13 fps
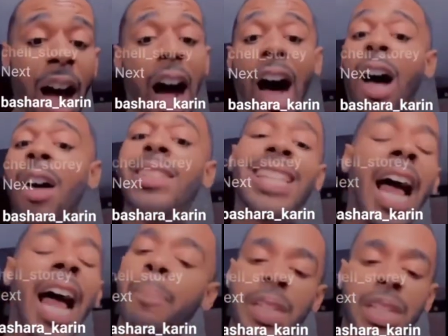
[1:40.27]
all
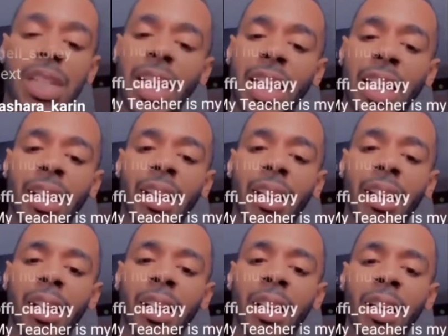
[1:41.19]
type of shit.
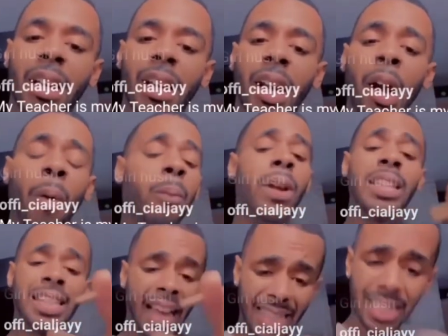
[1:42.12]

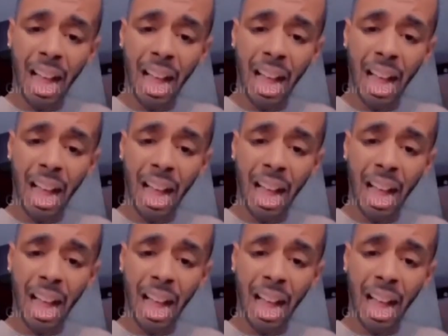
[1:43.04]
Yes,